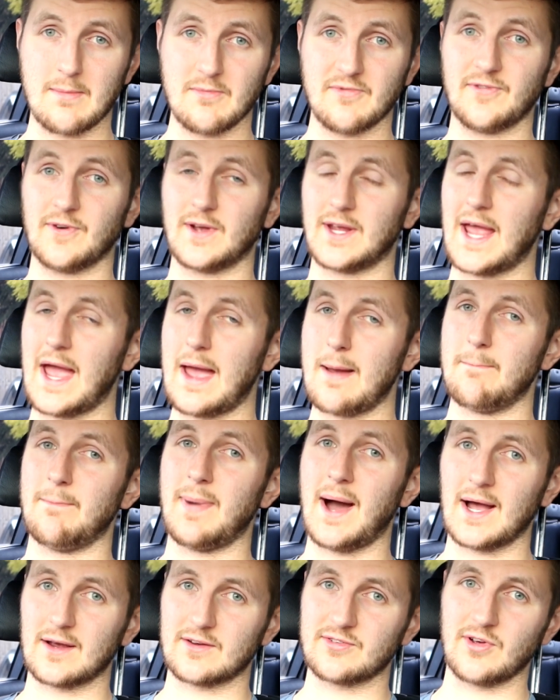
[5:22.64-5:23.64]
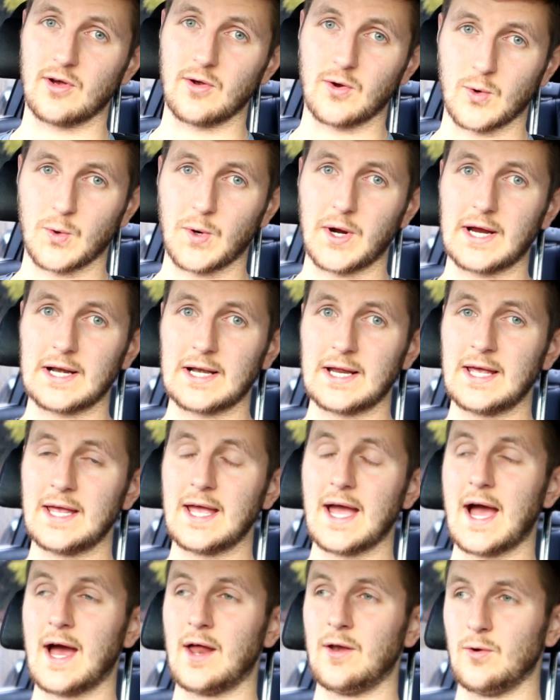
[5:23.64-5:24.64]
for getting back so
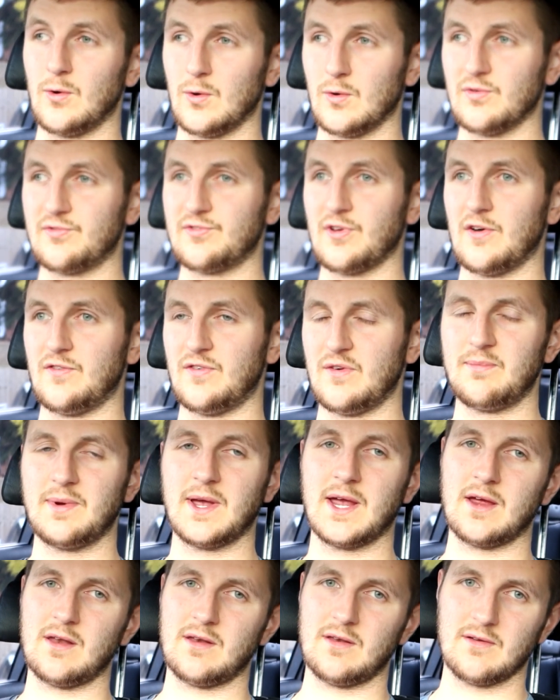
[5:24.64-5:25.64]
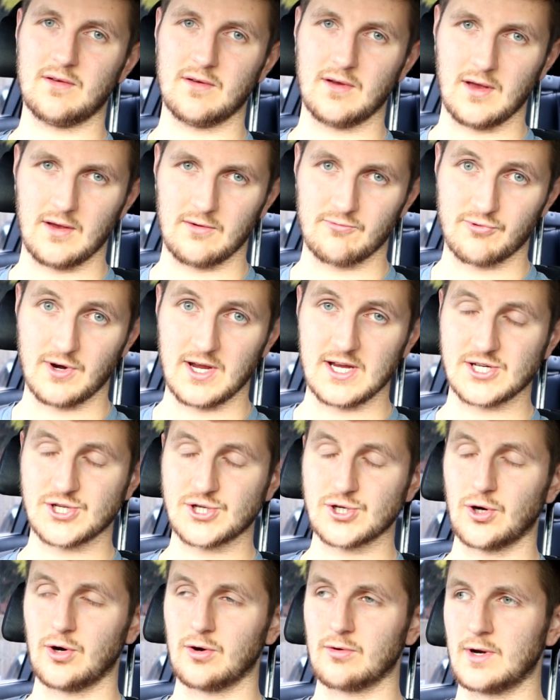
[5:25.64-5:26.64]
quickly, and also for being
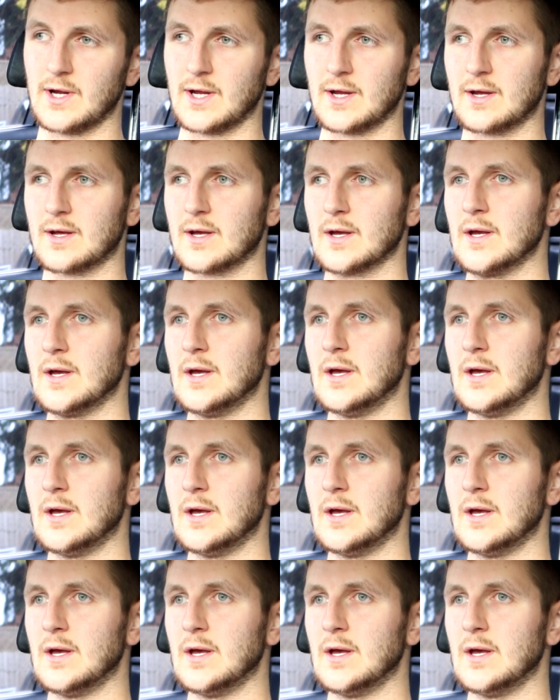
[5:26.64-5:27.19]
reassuring,